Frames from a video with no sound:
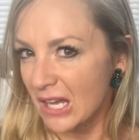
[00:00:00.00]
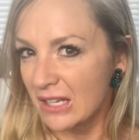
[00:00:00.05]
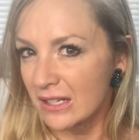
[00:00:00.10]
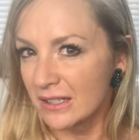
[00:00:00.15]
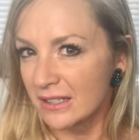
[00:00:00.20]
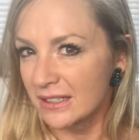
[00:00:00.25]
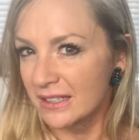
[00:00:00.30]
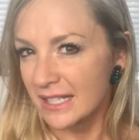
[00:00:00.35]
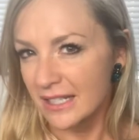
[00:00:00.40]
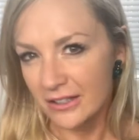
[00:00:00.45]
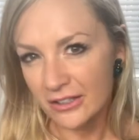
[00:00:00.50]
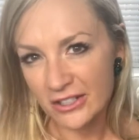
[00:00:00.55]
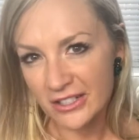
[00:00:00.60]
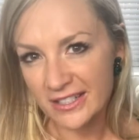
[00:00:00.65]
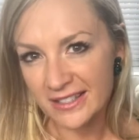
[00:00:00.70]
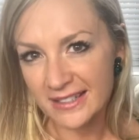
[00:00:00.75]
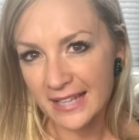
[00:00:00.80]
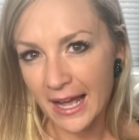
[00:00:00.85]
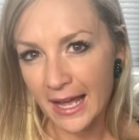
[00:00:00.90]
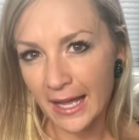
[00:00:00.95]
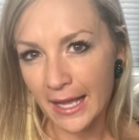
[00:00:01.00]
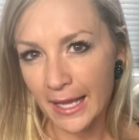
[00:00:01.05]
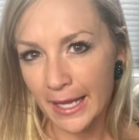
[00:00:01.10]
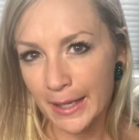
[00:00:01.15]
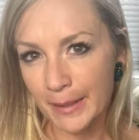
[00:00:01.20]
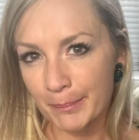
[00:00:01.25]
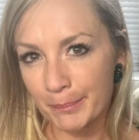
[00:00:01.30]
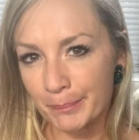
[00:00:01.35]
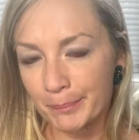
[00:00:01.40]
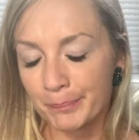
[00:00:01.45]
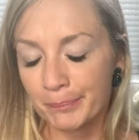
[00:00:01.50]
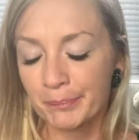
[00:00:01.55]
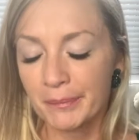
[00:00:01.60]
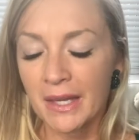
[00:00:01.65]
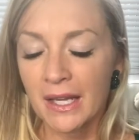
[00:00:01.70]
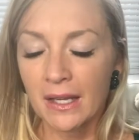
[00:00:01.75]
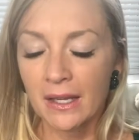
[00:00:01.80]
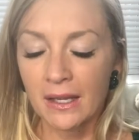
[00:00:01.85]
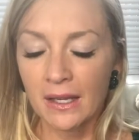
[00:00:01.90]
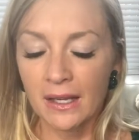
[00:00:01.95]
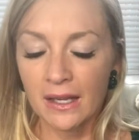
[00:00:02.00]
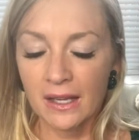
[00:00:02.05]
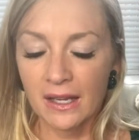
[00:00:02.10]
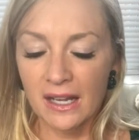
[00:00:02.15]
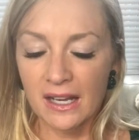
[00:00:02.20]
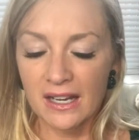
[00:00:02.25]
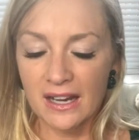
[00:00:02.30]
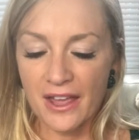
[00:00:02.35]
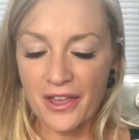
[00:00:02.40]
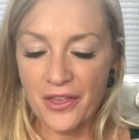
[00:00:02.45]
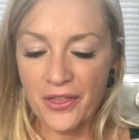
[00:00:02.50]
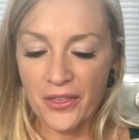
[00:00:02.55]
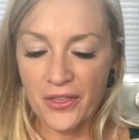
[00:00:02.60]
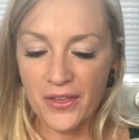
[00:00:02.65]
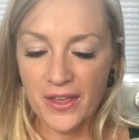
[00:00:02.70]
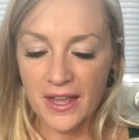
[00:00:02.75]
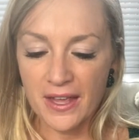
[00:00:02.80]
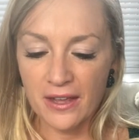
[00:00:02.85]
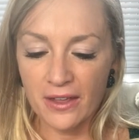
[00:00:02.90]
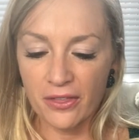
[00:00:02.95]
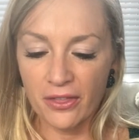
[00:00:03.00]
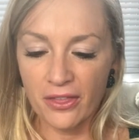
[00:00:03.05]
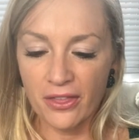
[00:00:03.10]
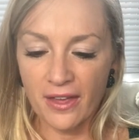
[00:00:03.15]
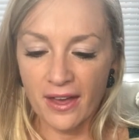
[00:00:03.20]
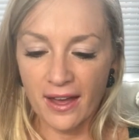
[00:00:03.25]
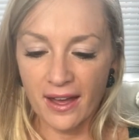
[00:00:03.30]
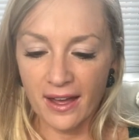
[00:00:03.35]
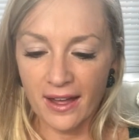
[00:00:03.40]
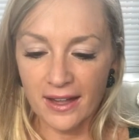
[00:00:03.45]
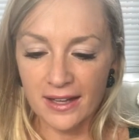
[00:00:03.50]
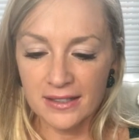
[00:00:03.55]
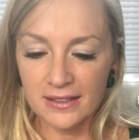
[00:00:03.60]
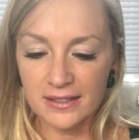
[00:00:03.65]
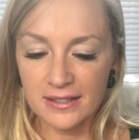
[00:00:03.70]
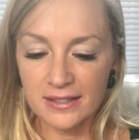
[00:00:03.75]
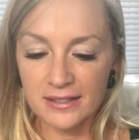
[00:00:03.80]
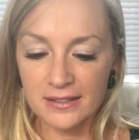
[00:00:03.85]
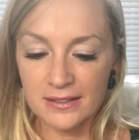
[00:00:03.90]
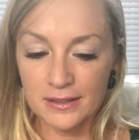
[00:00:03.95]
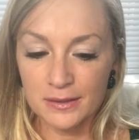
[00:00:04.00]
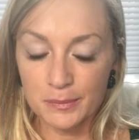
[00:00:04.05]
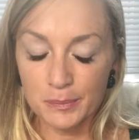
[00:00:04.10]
Neither does time. And I think that